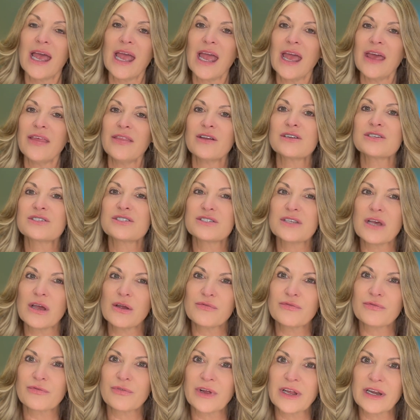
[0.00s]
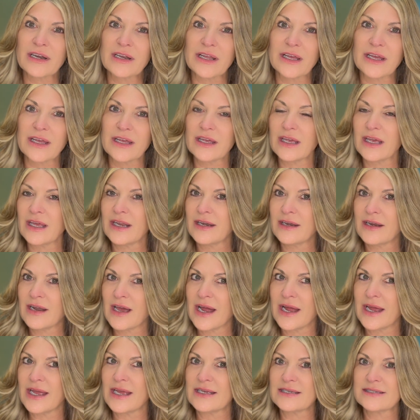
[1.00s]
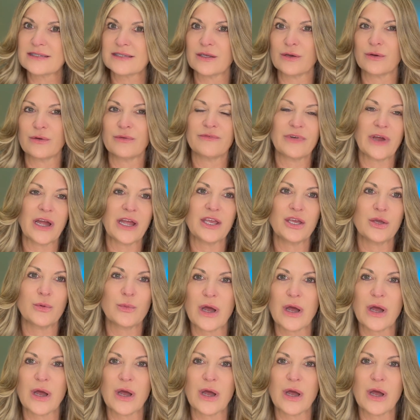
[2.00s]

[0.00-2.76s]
and they're so friendly and nice. They'll invite you